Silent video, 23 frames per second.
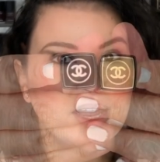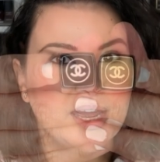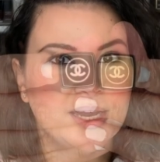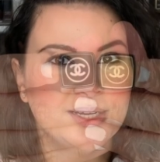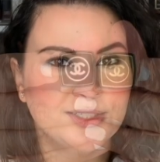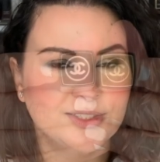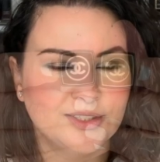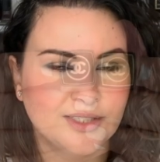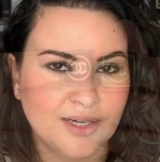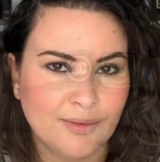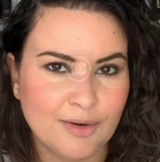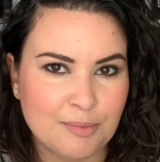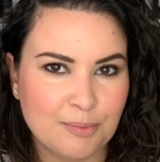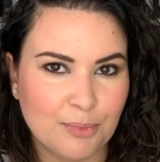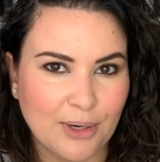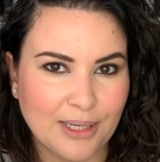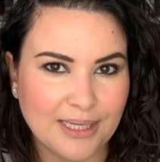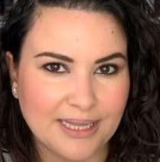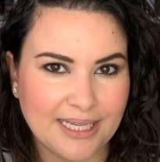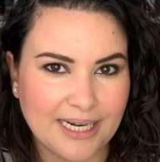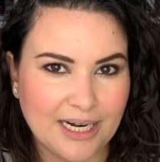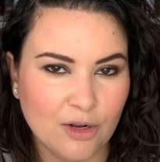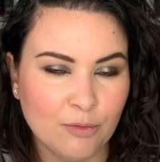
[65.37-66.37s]
I just thought I would
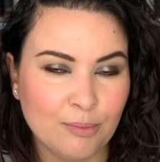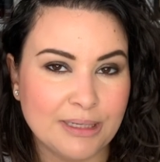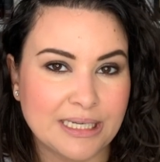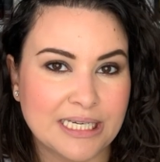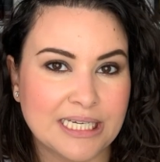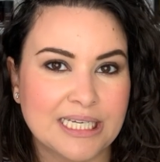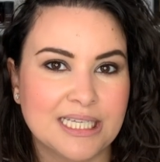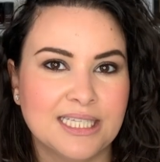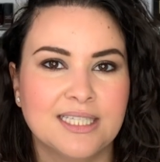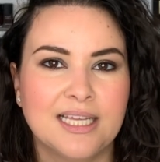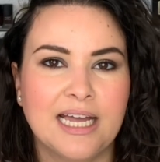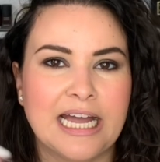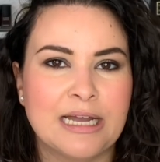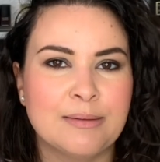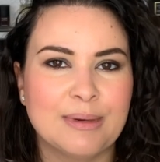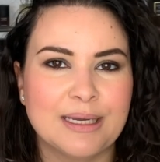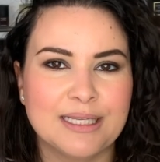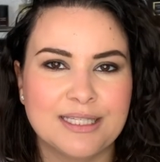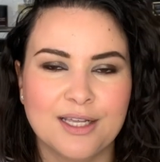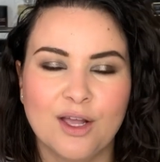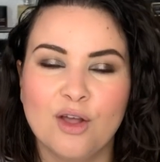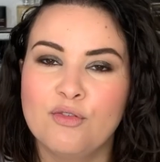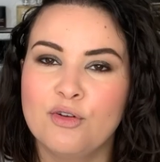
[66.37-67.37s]
point that out because I
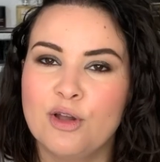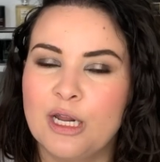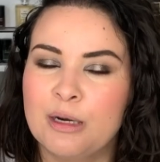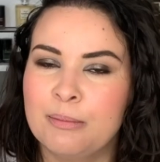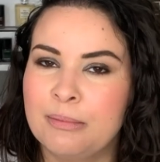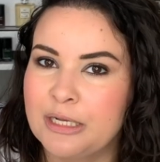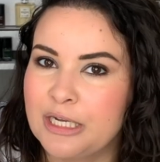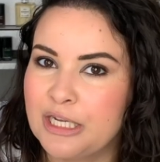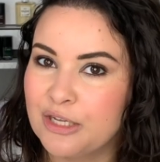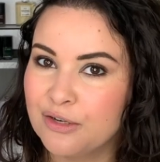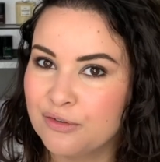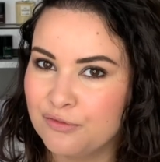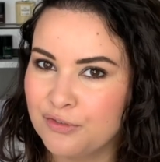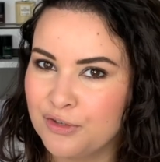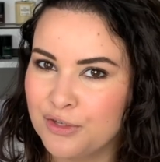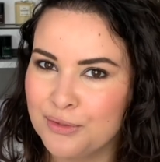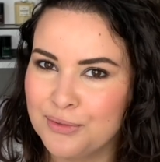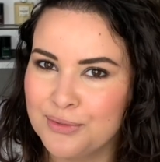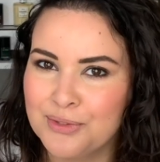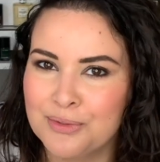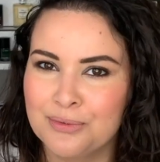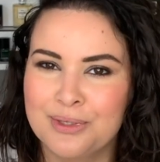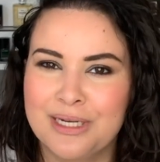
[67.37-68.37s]
myself got a bit
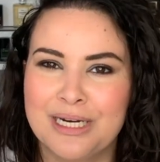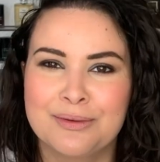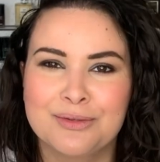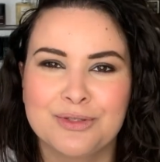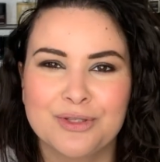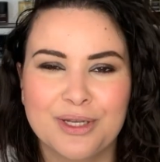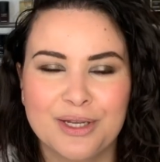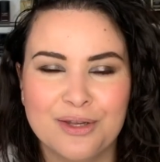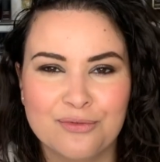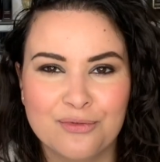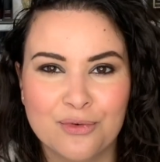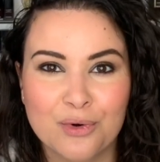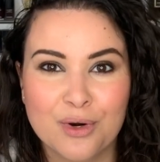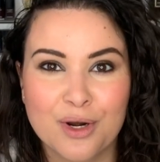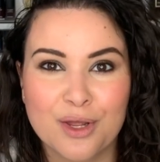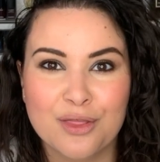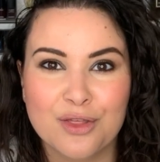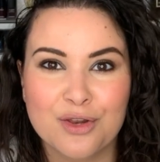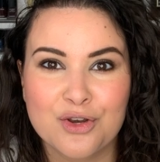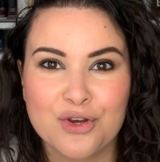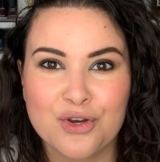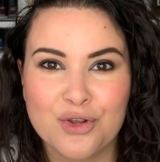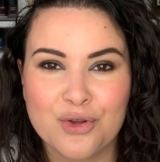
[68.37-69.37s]
confused when I was looking
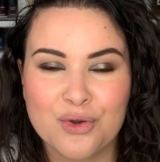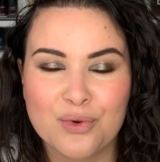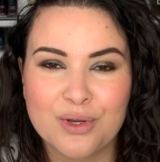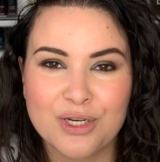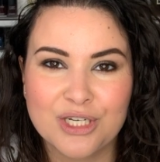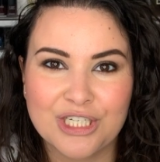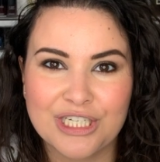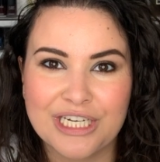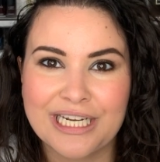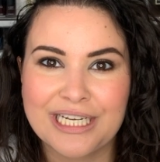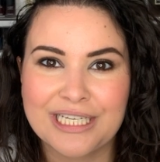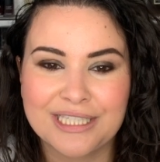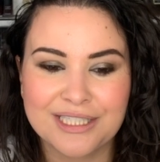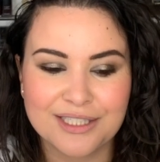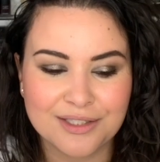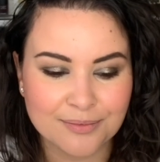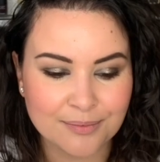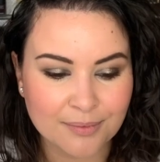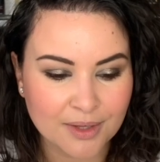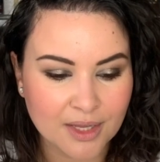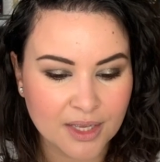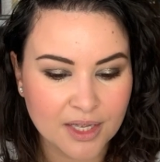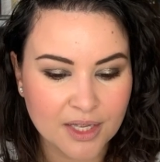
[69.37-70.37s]
for the new
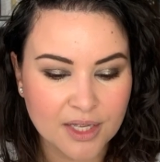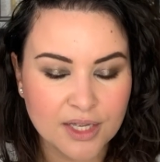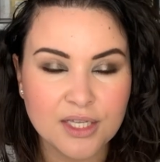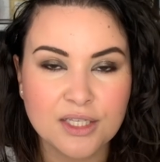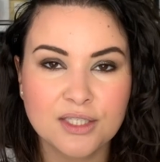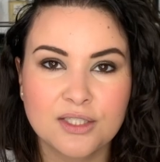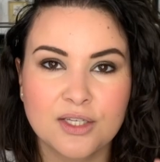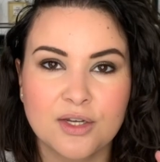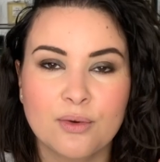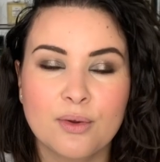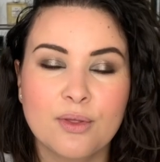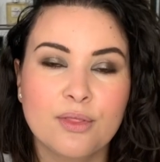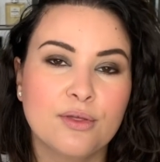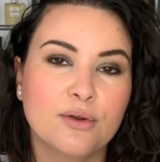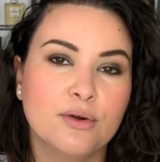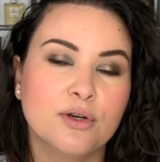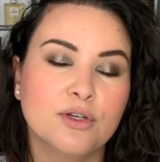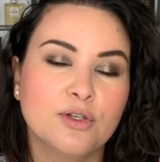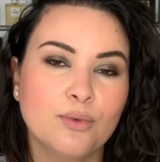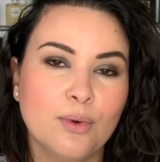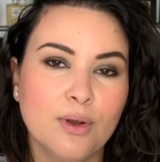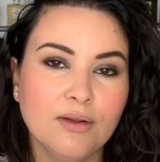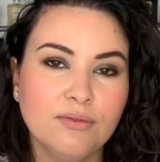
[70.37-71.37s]
shades. So
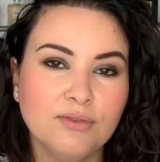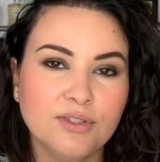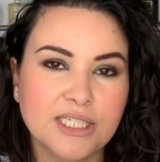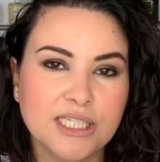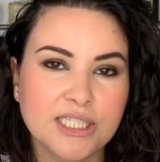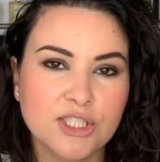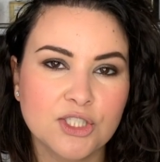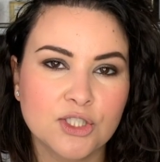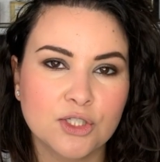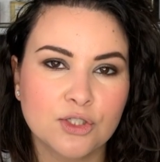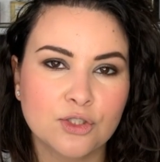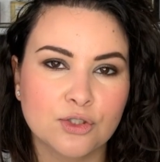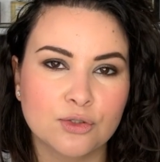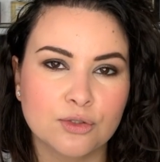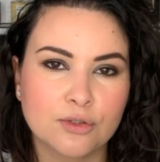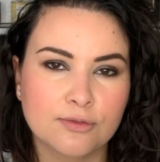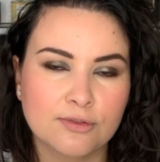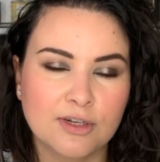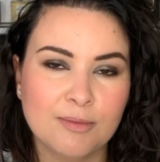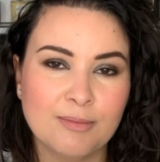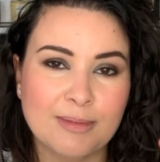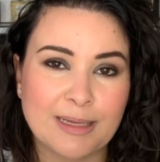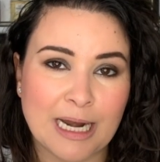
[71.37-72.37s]
there are twelve shades to
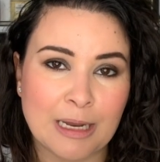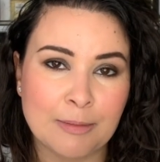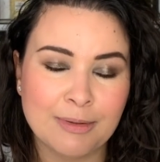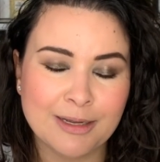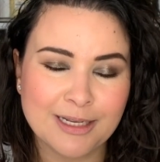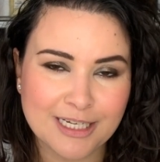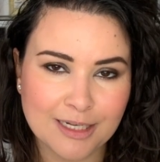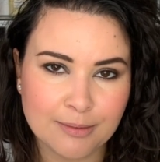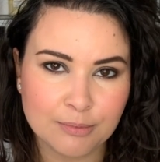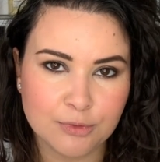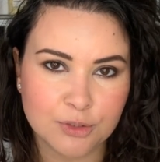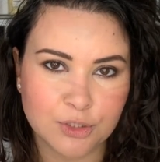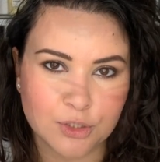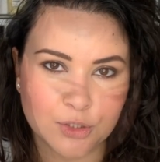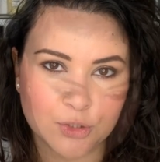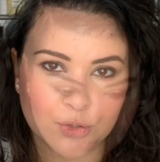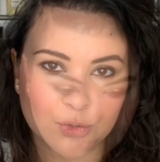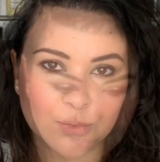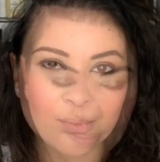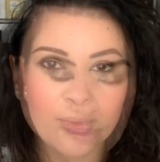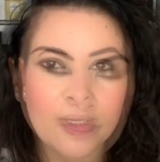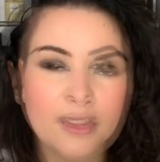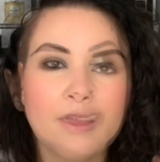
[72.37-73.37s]
choose from, and I picked up
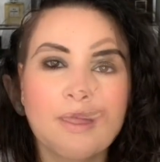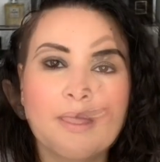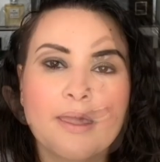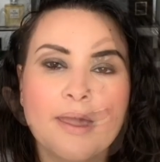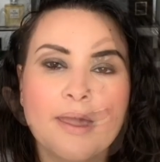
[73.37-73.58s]
two.